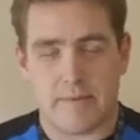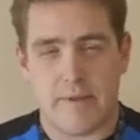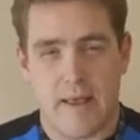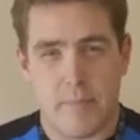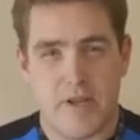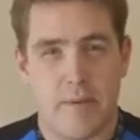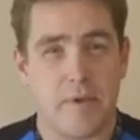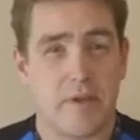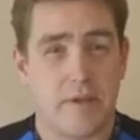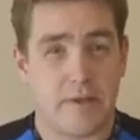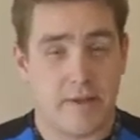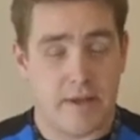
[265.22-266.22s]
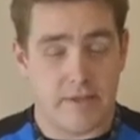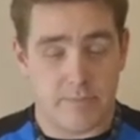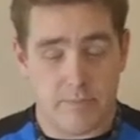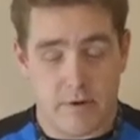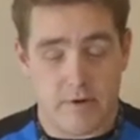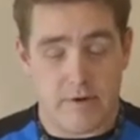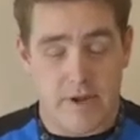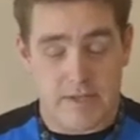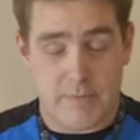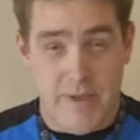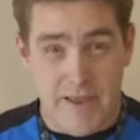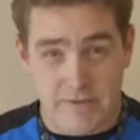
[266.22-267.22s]
epidemic
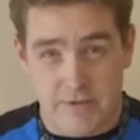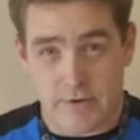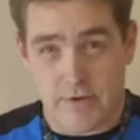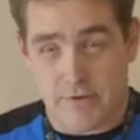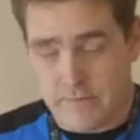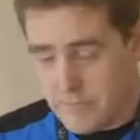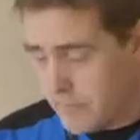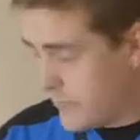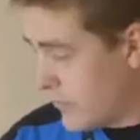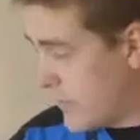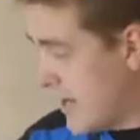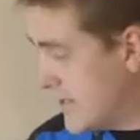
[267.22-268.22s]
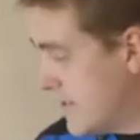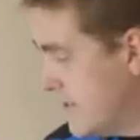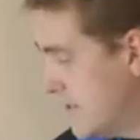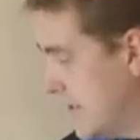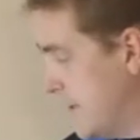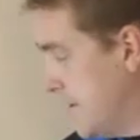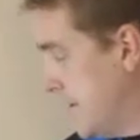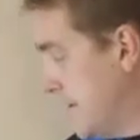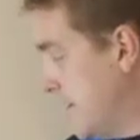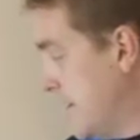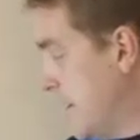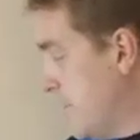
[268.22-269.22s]
expands or progresses.
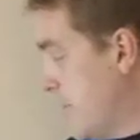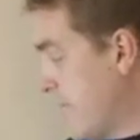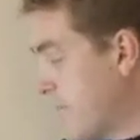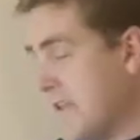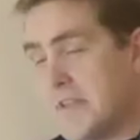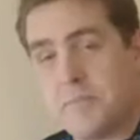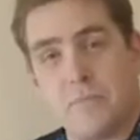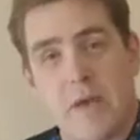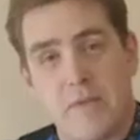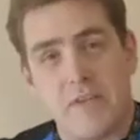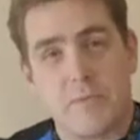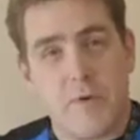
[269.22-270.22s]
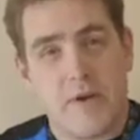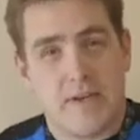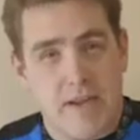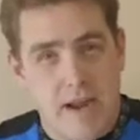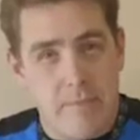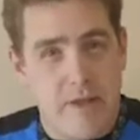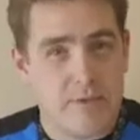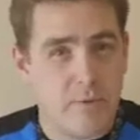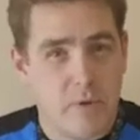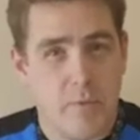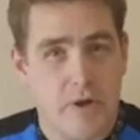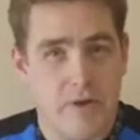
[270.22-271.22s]
But at this period of time, that's
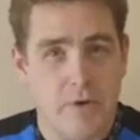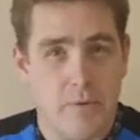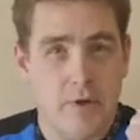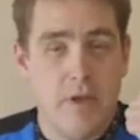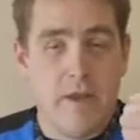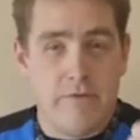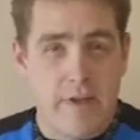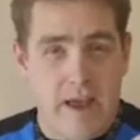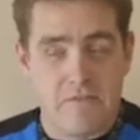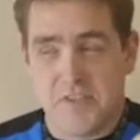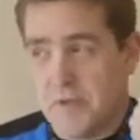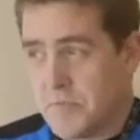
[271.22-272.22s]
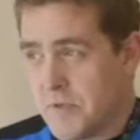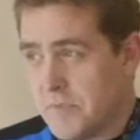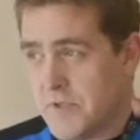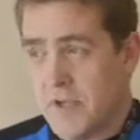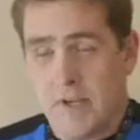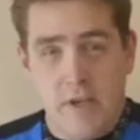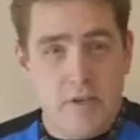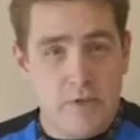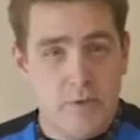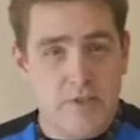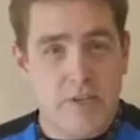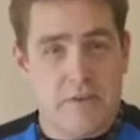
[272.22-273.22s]
what you want to do. If you have symptoms,
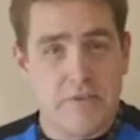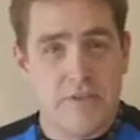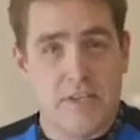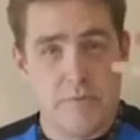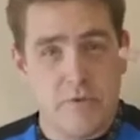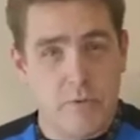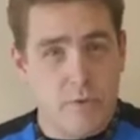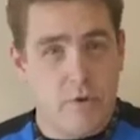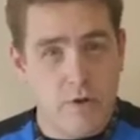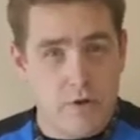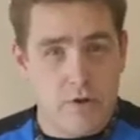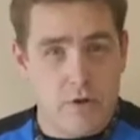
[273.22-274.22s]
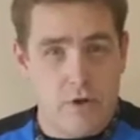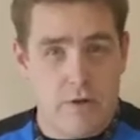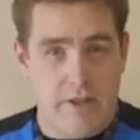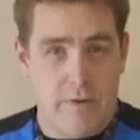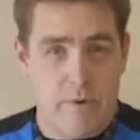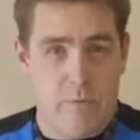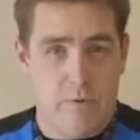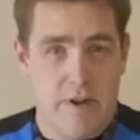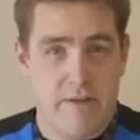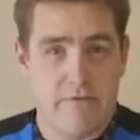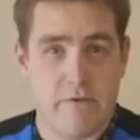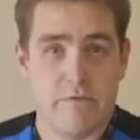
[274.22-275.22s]
do the self-assessment tool, call
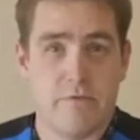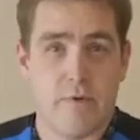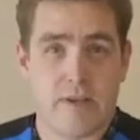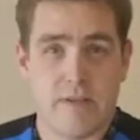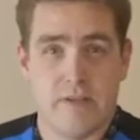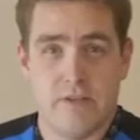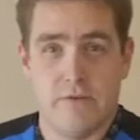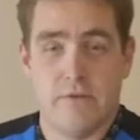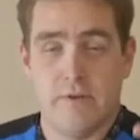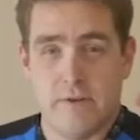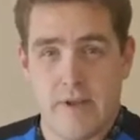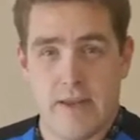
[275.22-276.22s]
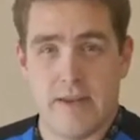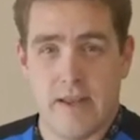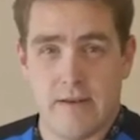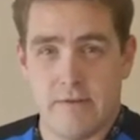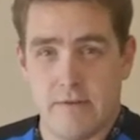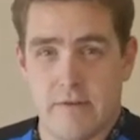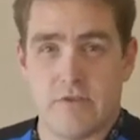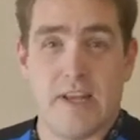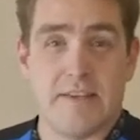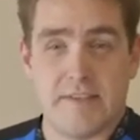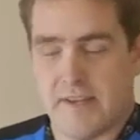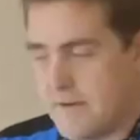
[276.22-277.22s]
811 if you're directed to, and get
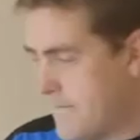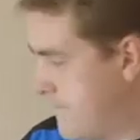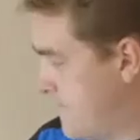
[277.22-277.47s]
testing.